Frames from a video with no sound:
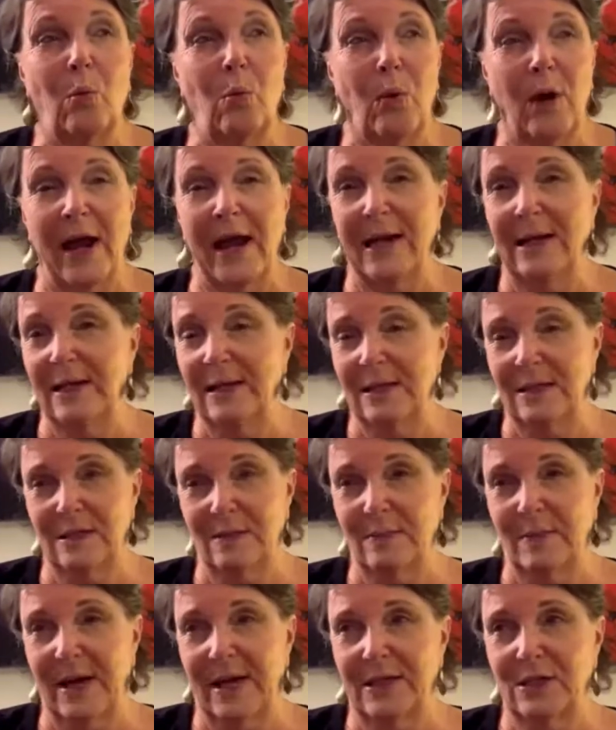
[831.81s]
well
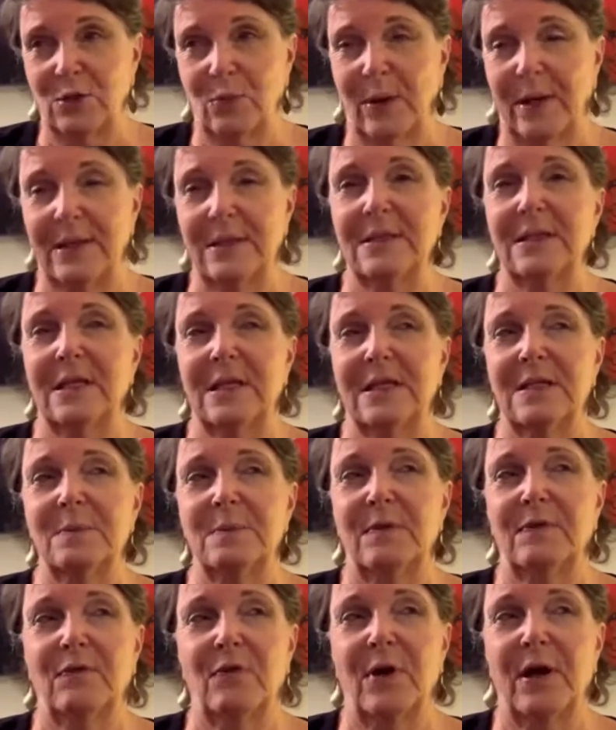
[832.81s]
into my 20s
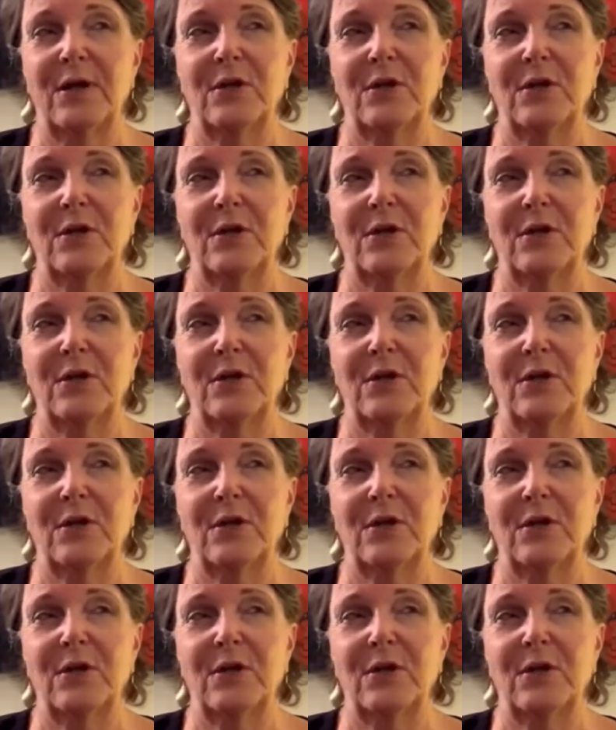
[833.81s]
before